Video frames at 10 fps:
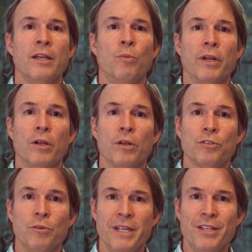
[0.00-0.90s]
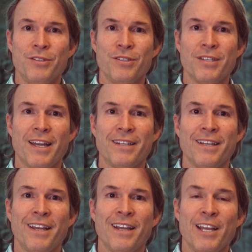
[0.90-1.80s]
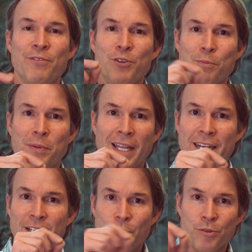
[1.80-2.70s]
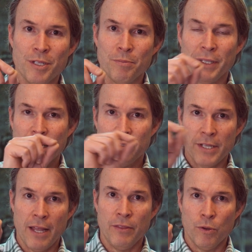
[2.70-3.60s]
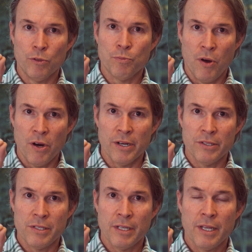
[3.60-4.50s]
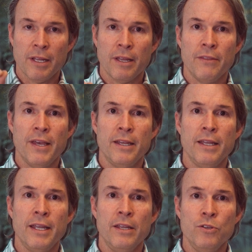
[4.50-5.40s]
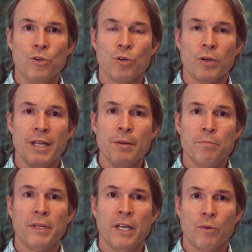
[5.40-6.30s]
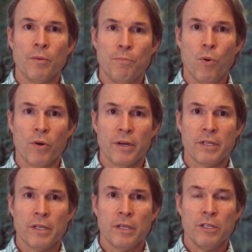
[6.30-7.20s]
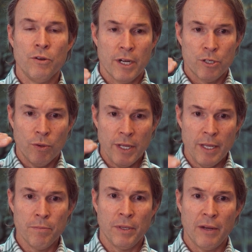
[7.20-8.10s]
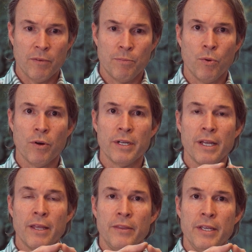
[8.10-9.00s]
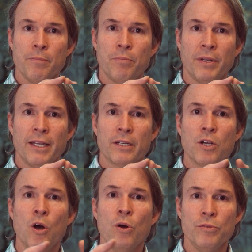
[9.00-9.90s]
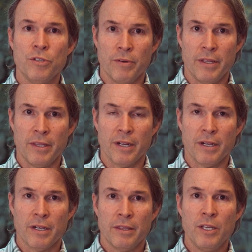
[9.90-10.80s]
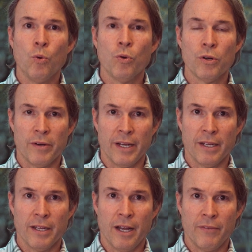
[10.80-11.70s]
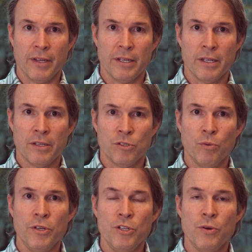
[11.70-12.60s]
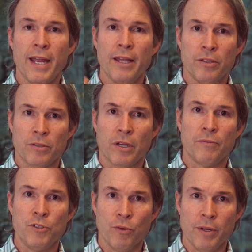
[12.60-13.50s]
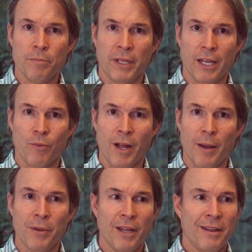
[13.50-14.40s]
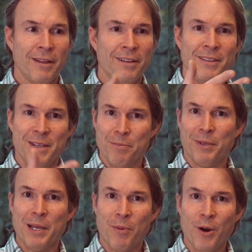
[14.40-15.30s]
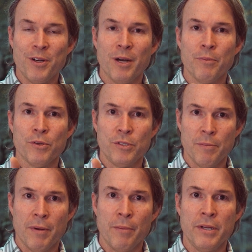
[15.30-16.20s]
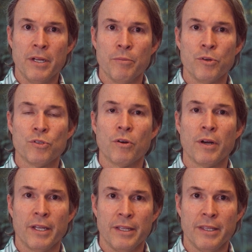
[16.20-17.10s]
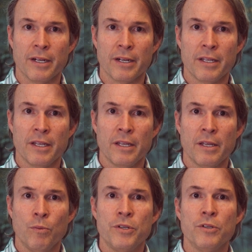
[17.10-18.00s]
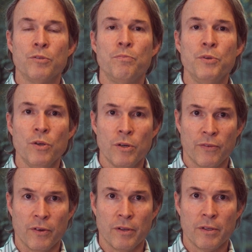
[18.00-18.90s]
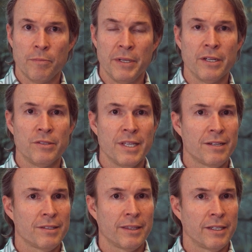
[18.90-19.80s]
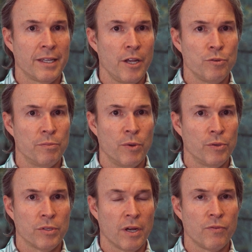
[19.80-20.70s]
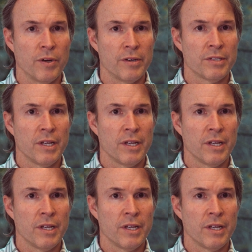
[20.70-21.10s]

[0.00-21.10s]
What it also means is that if you're planning those implants and those parts, then in your implant report, your actual implant report, the implant codes are in there, the ordering of it. So when you hand this off to your implant rep, the implant part numbers, the abutment numbers are all in there, which is beautiful because that's not the case with most softwares.